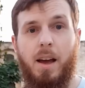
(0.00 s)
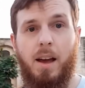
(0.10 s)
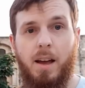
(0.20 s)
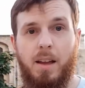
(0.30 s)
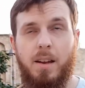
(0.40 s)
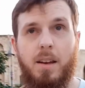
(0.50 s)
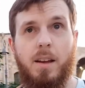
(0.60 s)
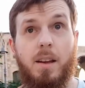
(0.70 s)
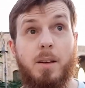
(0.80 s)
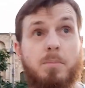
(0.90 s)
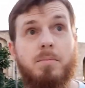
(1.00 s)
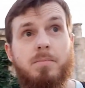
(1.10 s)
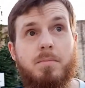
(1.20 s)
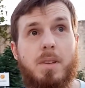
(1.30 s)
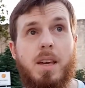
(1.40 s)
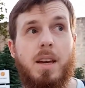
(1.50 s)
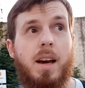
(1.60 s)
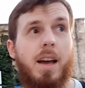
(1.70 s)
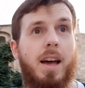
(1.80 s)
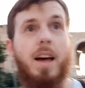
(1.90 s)
and
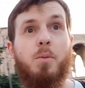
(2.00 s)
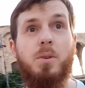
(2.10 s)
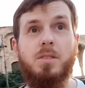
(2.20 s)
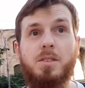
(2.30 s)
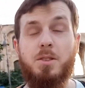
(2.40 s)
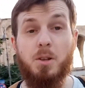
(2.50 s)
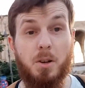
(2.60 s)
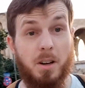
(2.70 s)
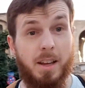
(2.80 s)
I wasn't sure,